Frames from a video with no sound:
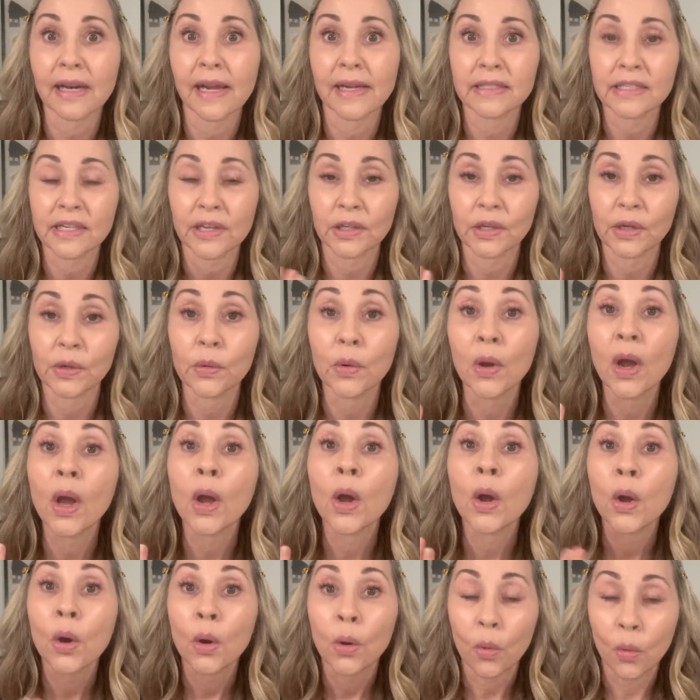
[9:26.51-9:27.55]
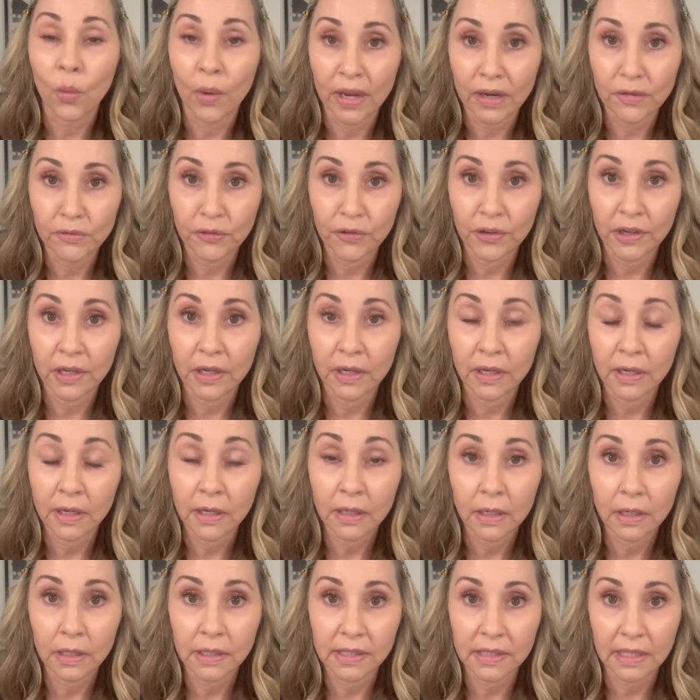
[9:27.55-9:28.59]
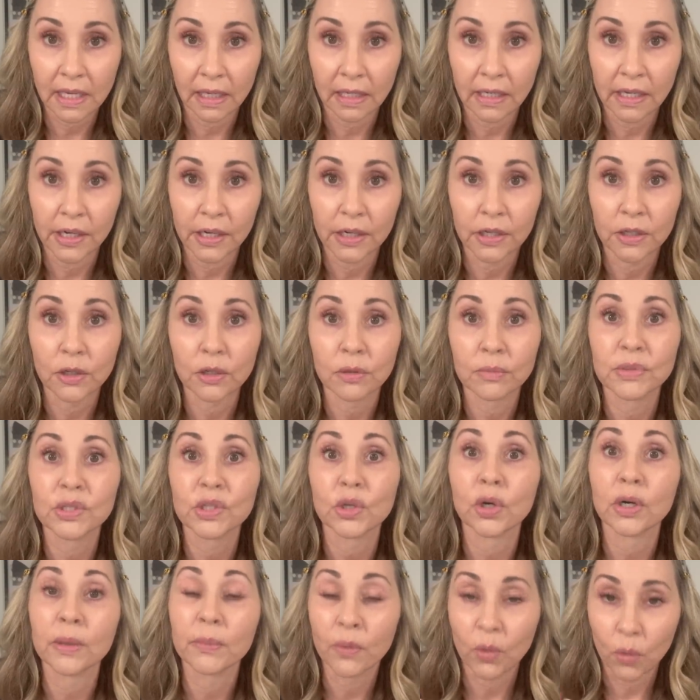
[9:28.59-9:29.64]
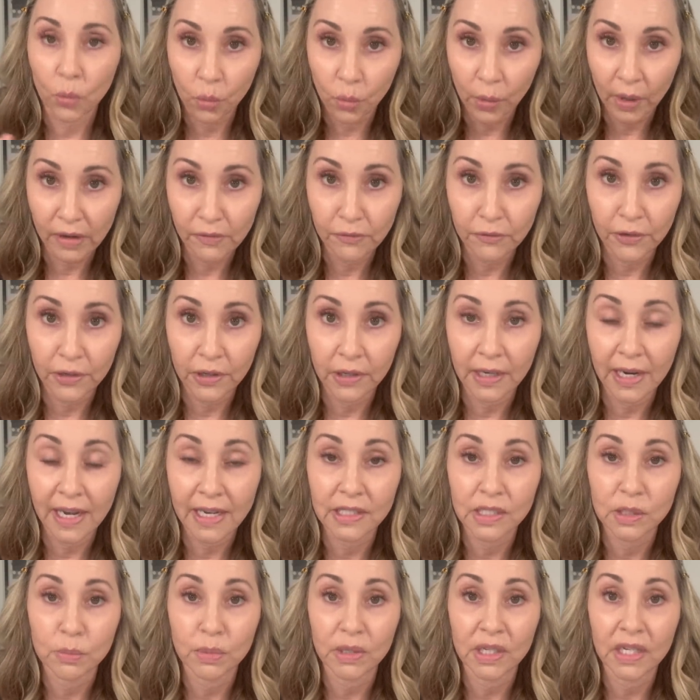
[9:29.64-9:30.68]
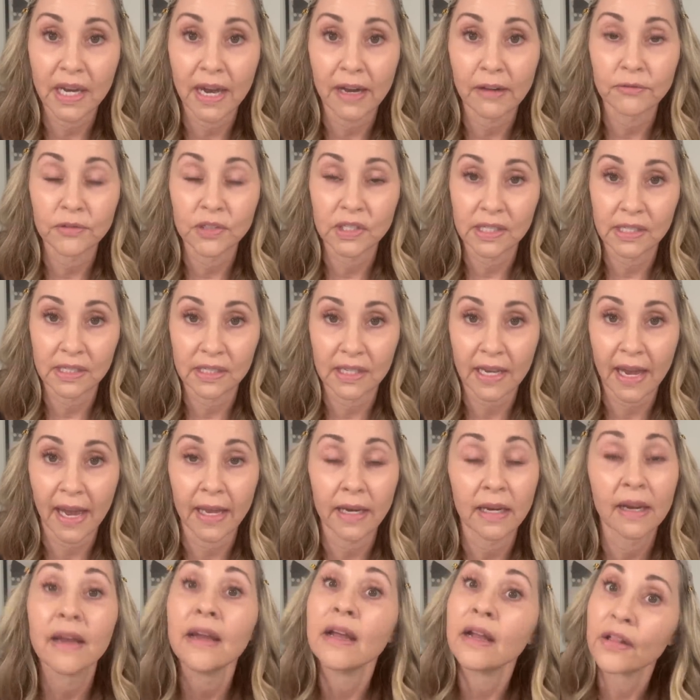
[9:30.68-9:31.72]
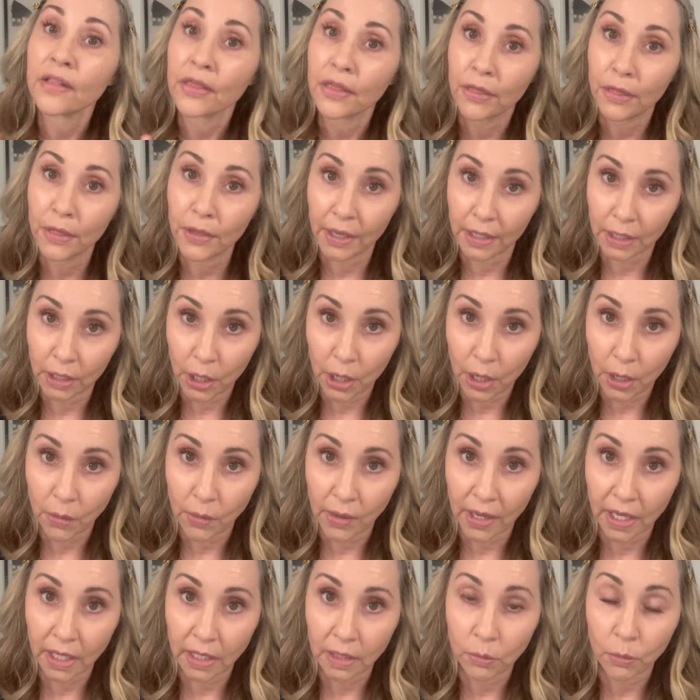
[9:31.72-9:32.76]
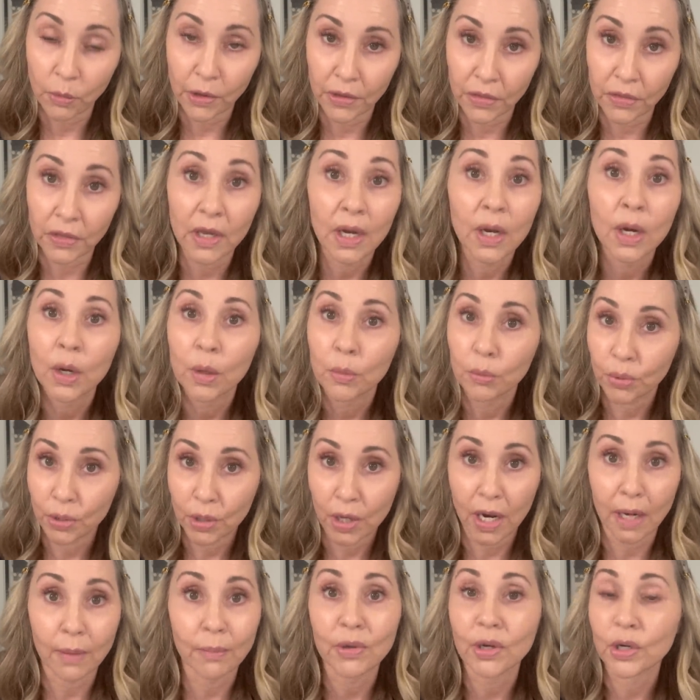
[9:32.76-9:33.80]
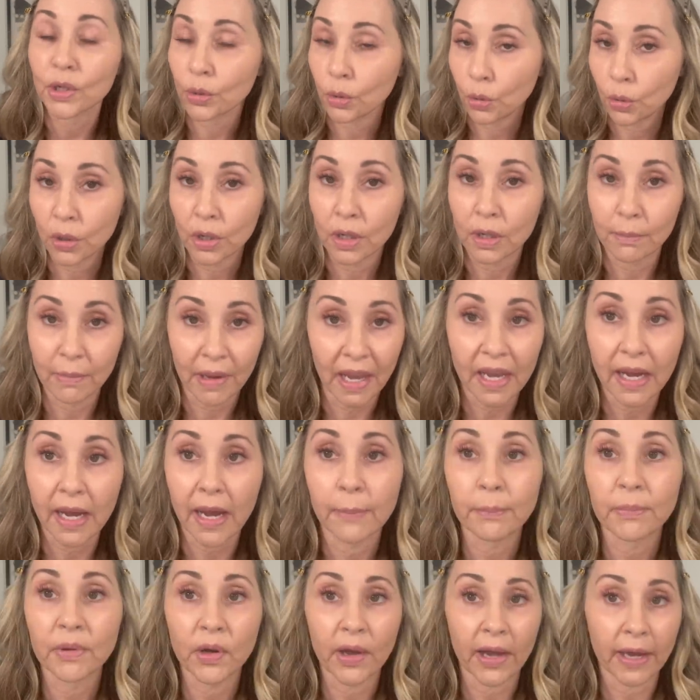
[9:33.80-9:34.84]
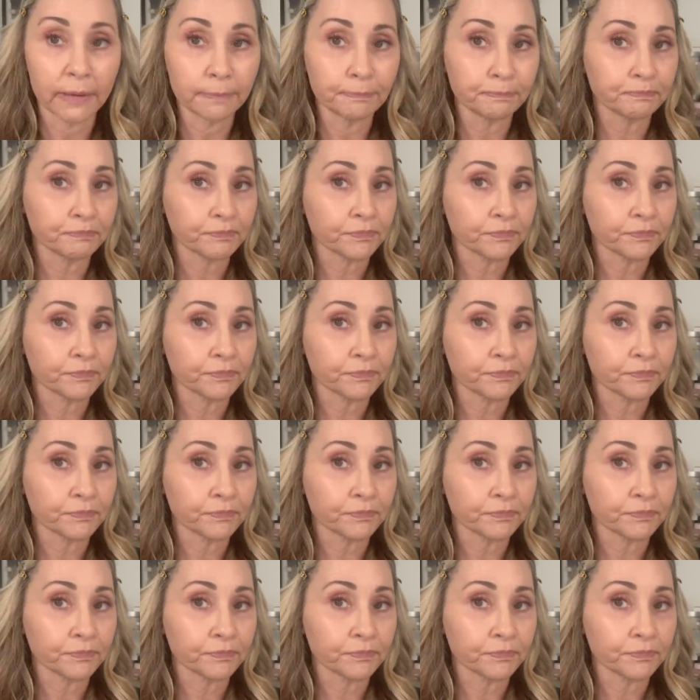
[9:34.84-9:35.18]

I tell you, wait for your skincare to absorb, wait for your S P F to set, then go in with primer or makeup, okay?